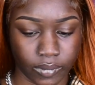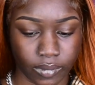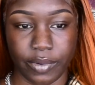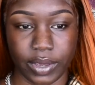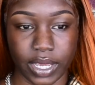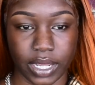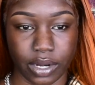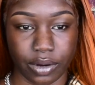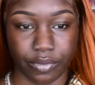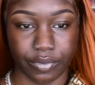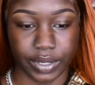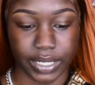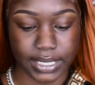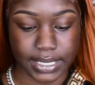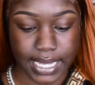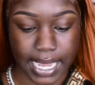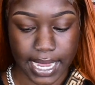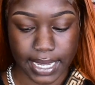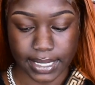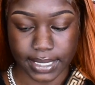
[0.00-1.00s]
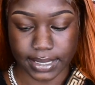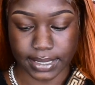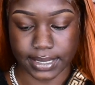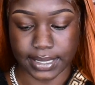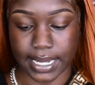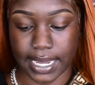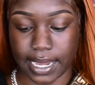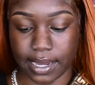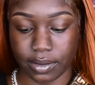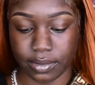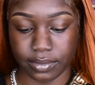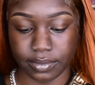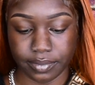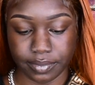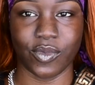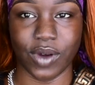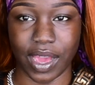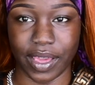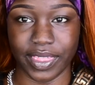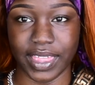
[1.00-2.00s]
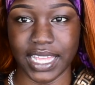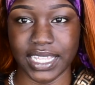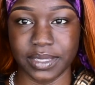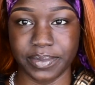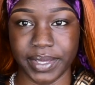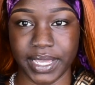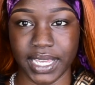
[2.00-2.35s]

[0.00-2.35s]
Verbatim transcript: We're gonna re-tie this down. While that's